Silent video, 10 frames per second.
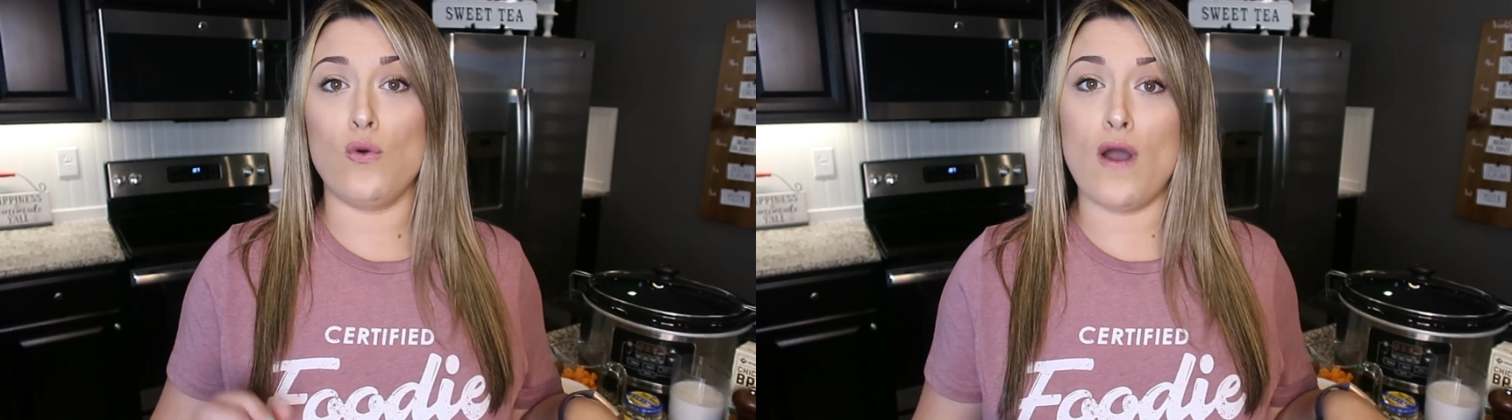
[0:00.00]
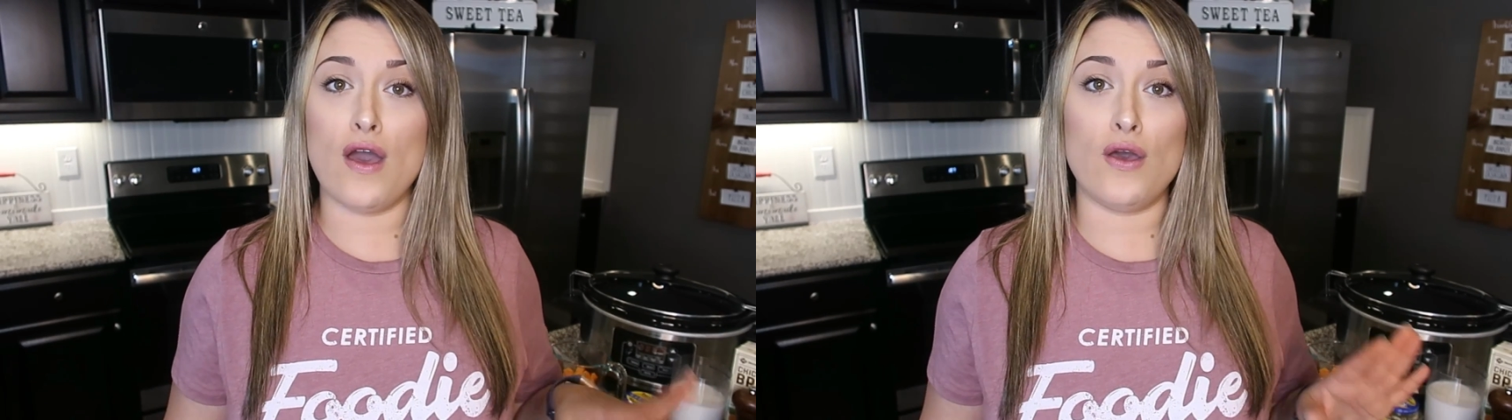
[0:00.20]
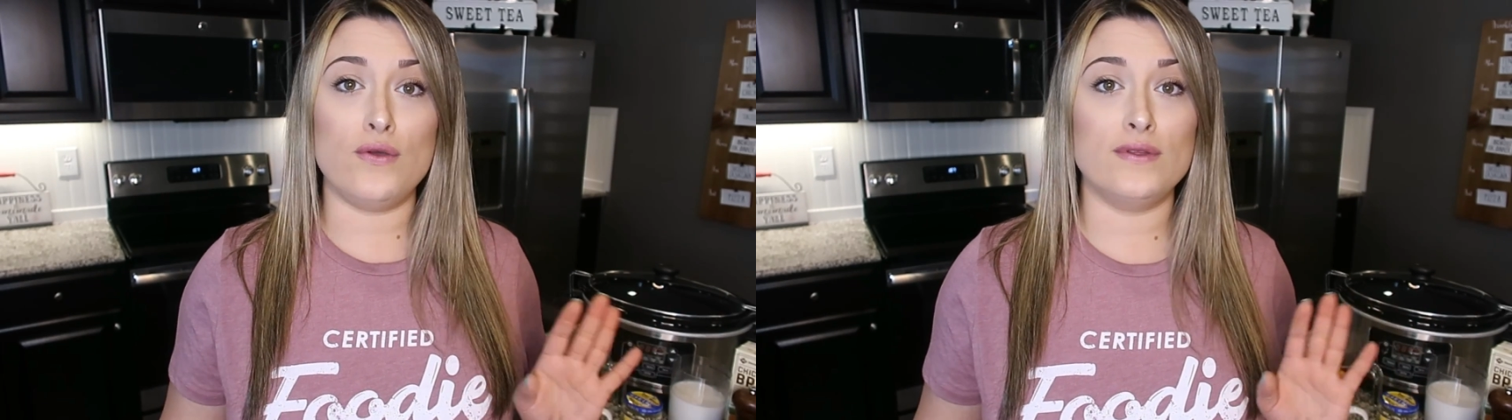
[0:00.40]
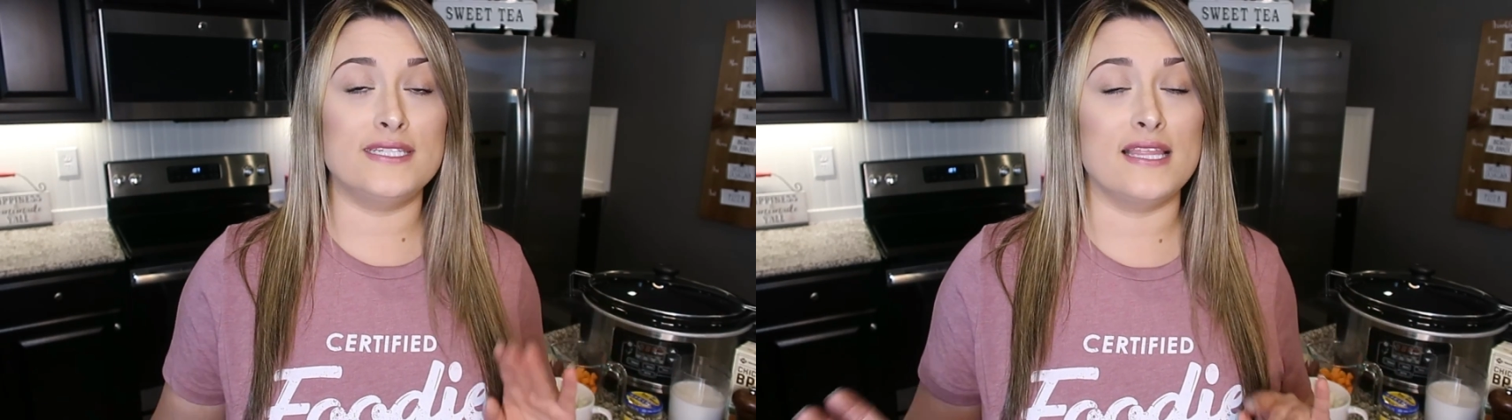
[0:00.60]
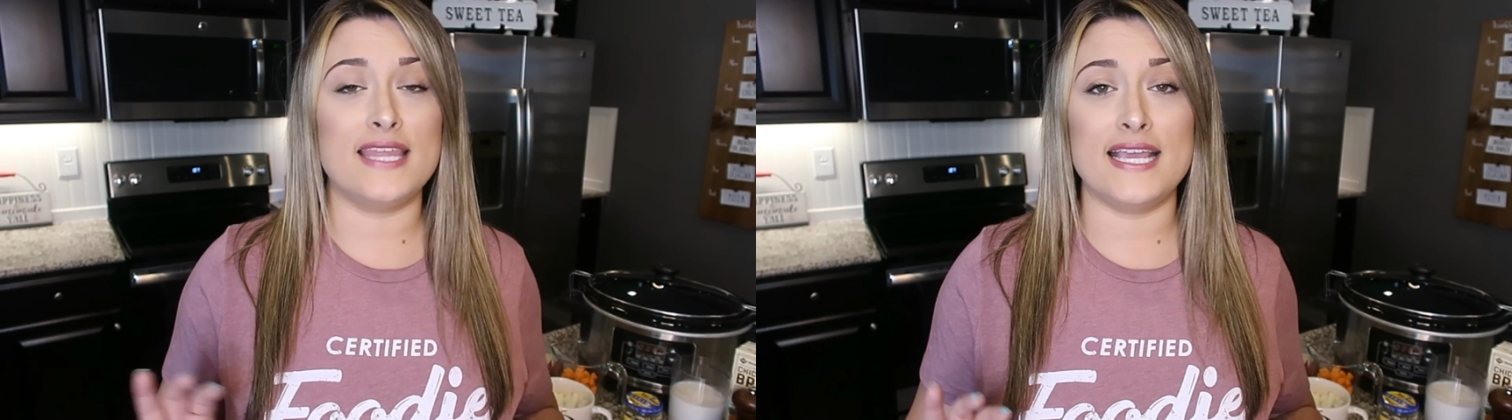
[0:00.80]

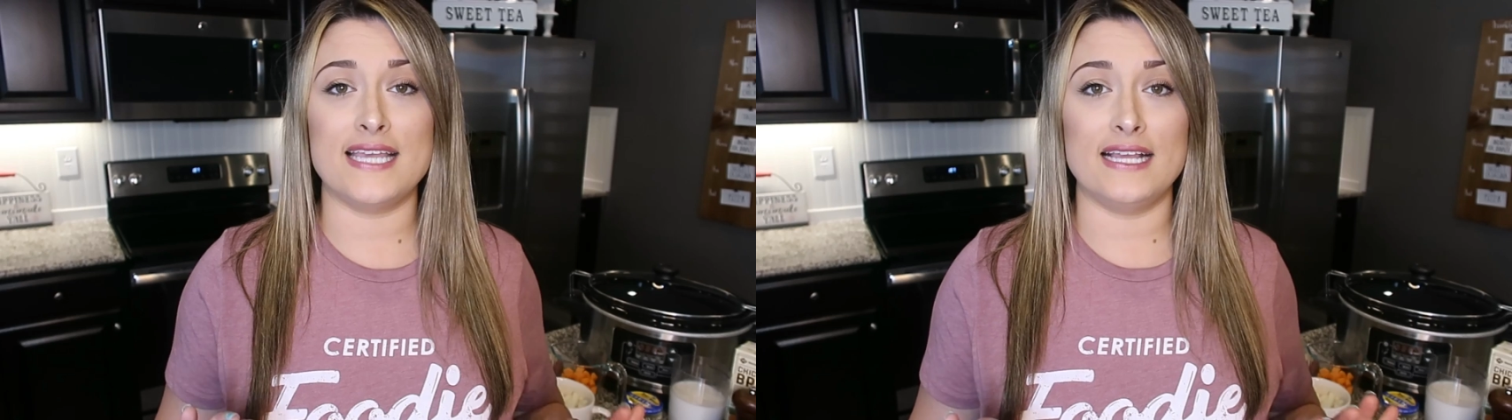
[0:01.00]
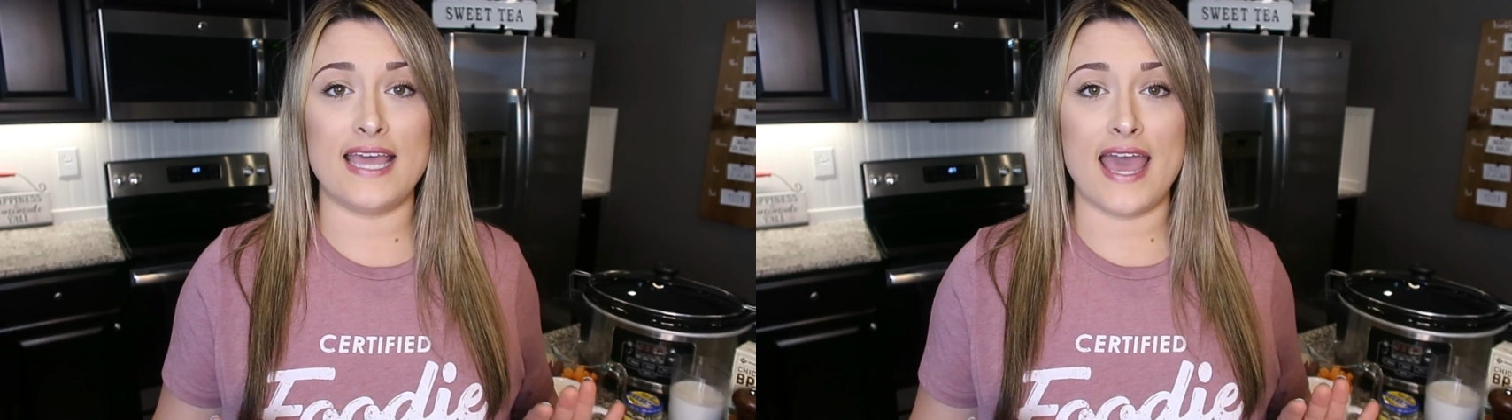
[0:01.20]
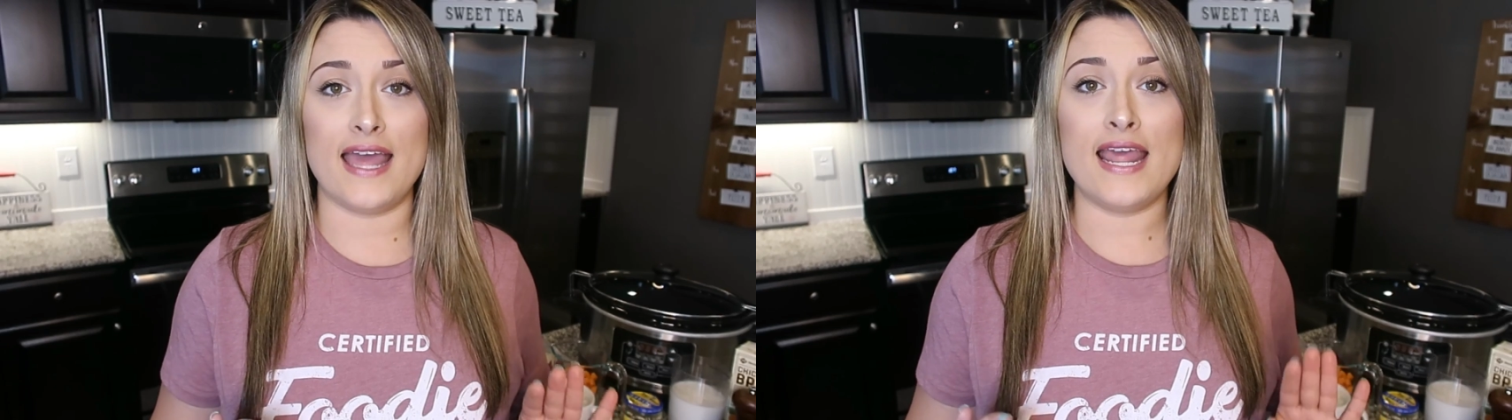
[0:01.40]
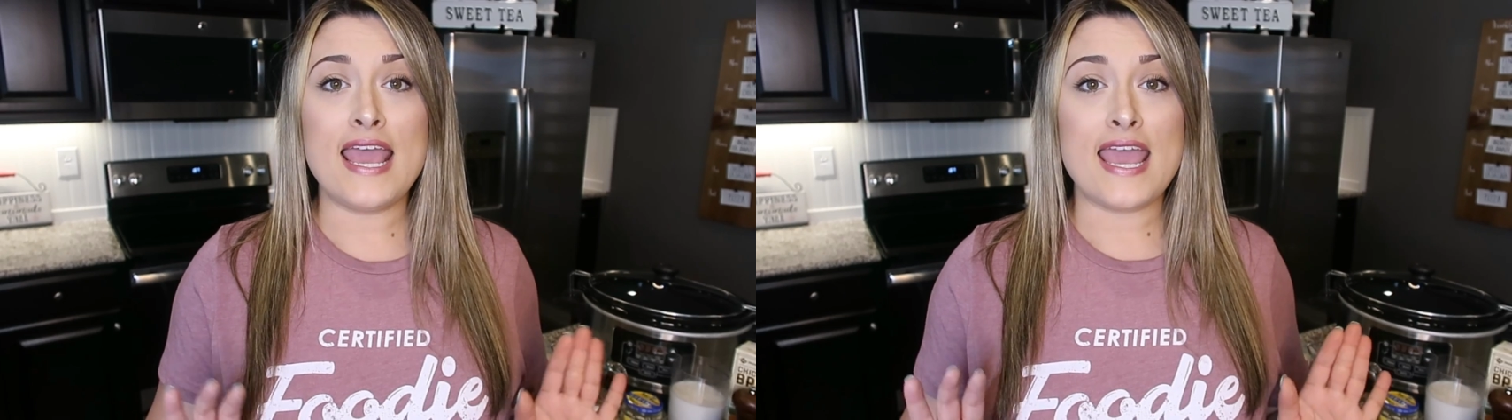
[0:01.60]
quotes and things like that.